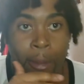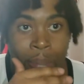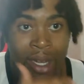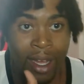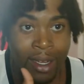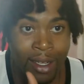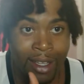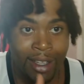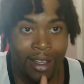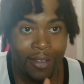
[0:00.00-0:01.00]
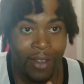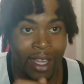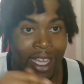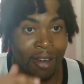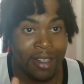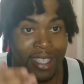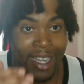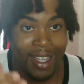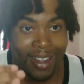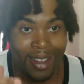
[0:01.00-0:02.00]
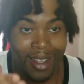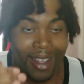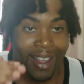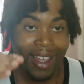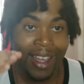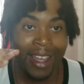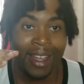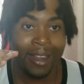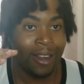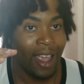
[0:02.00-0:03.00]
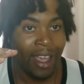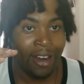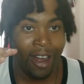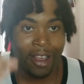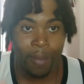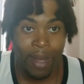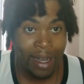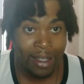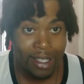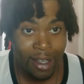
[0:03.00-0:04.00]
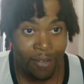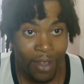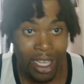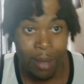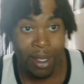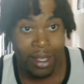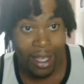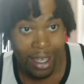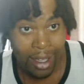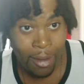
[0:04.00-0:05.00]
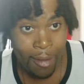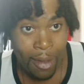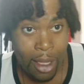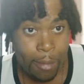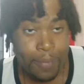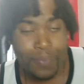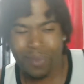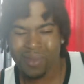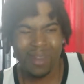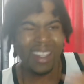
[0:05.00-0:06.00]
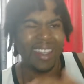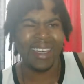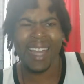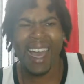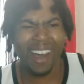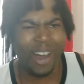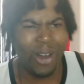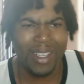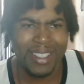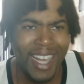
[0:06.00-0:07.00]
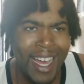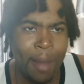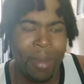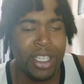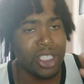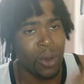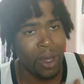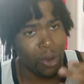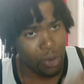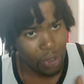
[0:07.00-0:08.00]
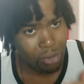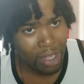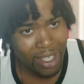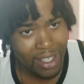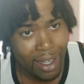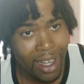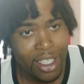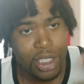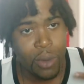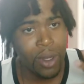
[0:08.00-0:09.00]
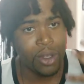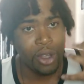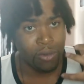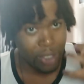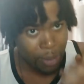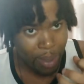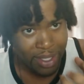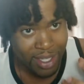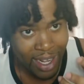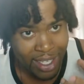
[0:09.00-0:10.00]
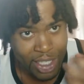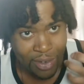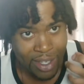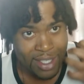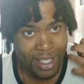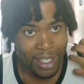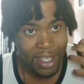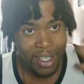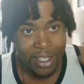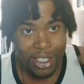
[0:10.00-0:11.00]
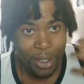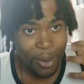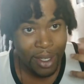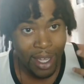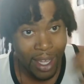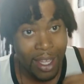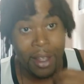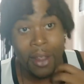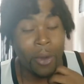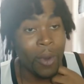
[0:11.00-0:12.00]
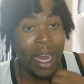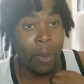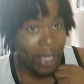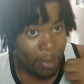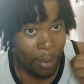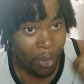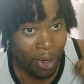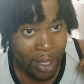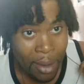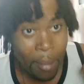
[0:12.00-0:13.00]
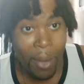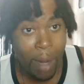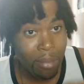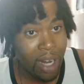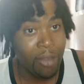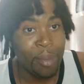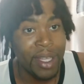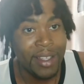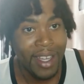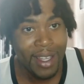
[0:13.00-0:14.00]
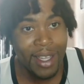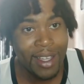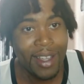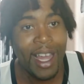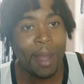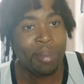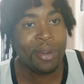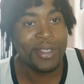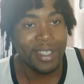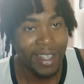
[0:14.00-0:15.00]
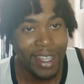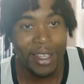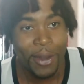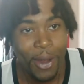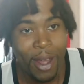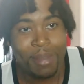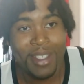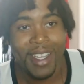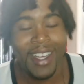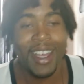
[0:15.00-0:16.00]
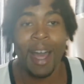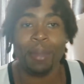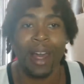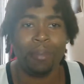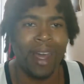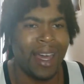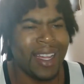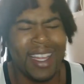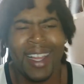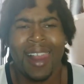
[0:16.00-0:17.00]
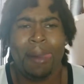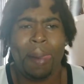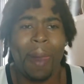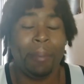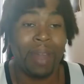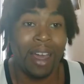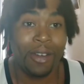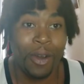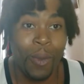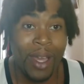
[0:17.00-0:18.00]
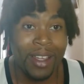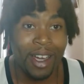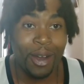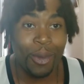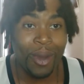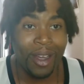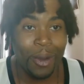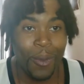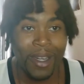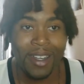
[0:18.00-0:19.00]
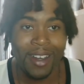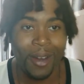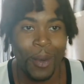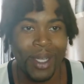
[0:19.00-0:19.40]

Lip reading: bluntly and irritating and argumentative in the beginning, not all the time, but showing who you really are, showing your real personality traits, showing, hey, when I wake up in the morning, my breath be kicking like Bruce Lee. You know what I'm saying? I'm not gonna wake up with the